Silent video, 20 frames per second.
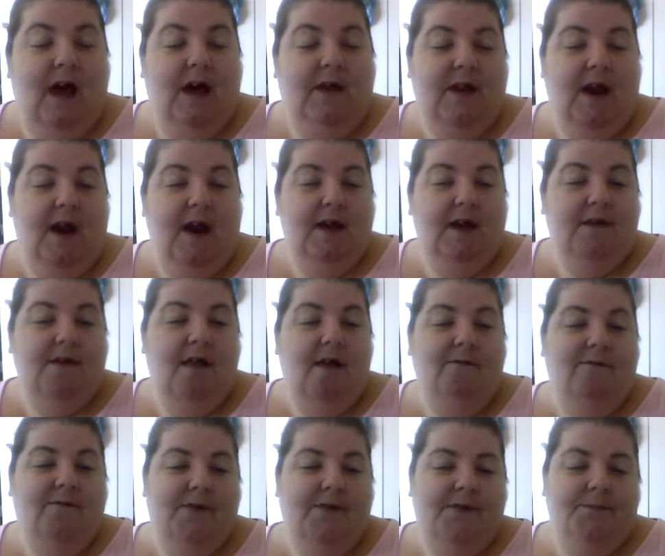arthritis
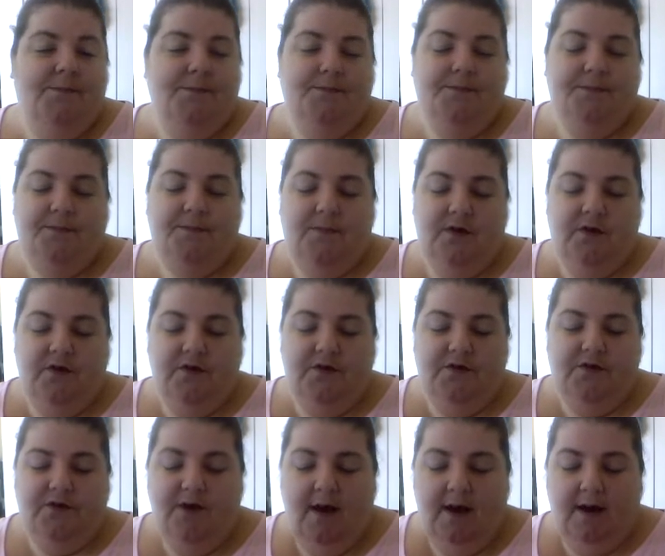gloves to
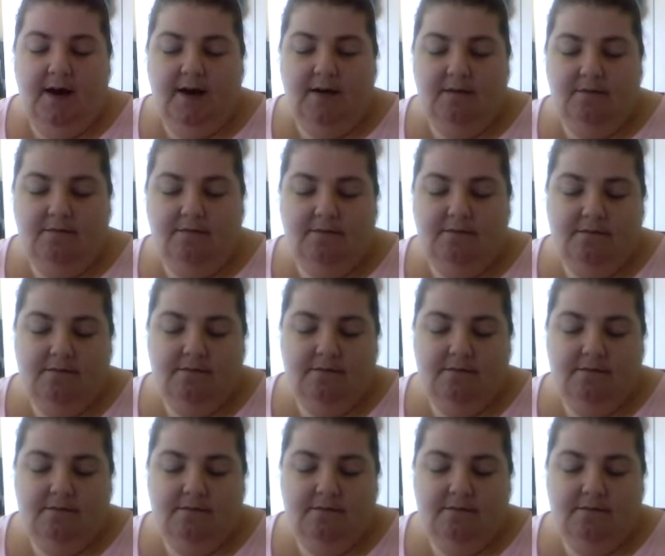just try and